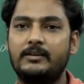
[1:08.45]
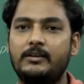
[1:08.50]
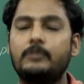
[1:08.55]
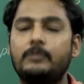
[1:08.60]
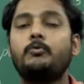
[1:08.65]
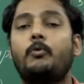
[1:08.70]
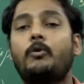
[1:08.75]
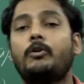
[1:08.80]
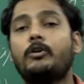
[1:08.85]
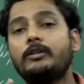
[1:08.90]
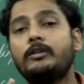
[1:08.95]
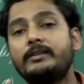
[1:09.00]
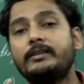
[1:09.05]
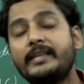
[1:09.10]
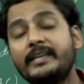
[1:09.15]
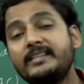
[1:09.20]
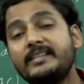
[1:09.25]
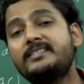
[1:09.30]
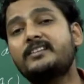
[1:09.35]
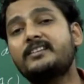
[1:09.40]
So what are all the
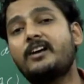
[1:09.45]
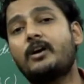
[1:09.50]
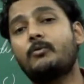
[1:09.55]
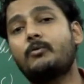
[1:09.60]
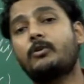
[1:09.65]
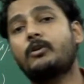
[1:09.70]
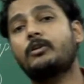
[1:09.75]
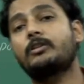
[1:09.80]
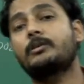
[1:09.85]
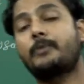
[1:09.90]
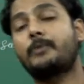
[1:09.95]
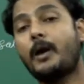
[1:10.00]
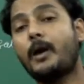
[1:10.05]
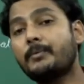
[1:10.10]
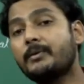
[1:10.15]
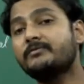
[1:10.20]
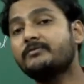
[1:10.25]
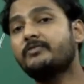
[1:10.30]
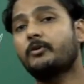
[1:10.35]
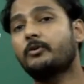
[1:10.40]
things, or what are all the
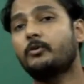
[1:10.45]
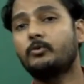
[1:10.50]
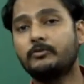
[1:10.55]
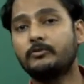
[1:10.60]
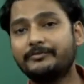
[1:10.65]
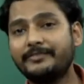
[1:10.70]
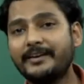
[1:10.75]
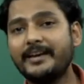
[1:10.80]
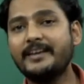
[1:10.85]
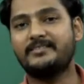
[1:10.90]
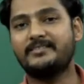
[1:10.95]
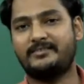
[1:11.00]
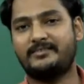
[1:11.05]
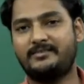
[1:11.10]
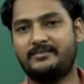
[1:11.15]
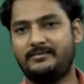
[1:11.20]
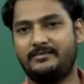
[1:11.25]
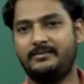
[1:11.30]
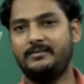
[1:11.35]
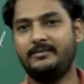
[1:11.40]
problems we are going to
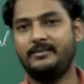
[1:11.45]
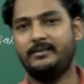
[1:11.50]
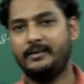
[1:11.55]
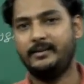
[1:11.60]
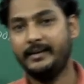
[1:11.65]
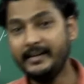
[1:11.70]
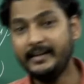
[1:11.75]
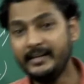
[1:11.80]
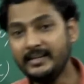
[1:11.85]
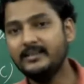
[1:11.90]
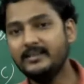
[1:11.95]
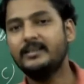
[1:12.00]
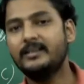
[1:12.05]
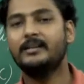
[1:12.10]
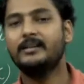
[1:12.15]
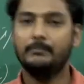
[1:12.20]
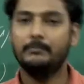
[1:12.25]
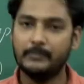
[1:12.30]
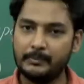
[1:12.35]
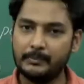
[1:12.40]
face in
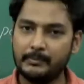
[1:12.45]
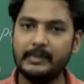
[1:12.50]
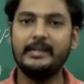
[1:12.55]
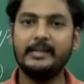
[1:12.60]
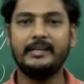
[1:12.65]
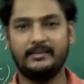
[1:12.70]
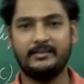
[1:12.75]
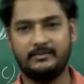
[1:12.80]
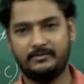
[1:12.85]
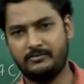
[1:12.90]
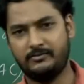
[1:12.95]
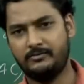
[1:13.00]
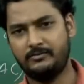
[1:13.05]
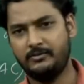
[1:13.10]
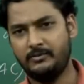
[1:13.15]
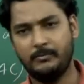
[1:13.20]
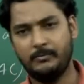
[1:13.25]
the buildings?